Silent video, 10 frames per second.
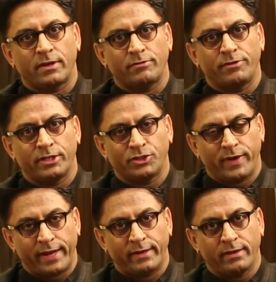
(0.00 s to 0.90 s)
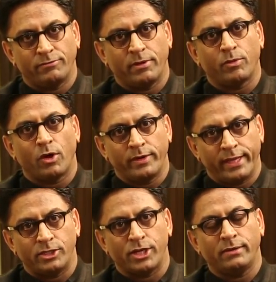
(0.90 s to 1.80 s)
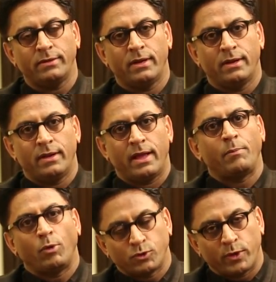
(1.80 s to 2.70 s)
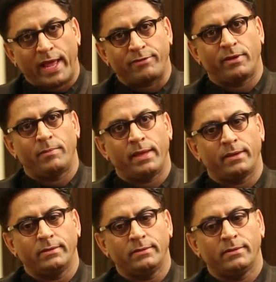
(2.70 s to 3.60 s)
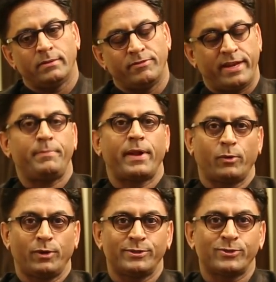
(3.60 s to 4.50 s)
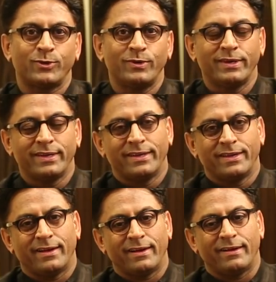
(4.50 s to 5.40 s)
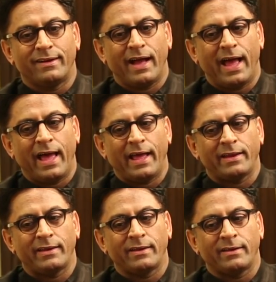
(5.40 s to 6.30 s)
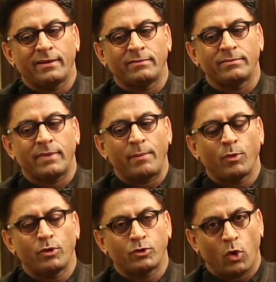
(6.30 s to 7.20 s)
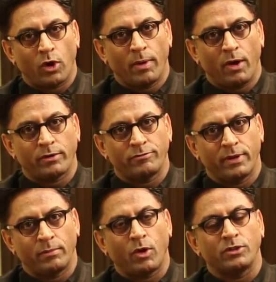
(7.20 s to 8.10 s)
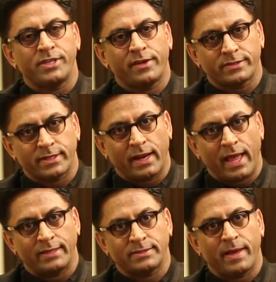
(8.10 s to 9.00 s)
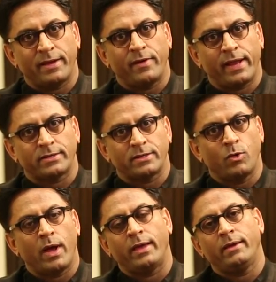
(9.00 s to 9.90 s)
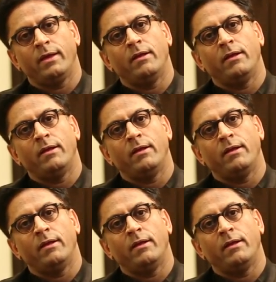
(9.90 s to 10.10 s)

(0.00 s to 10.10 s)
uh, finished directing a film called Neerja. I'm also an ad filmmaker, very proudly so. Uh, and um, I'm going to talk about a film called Secrets and Lies by a director who I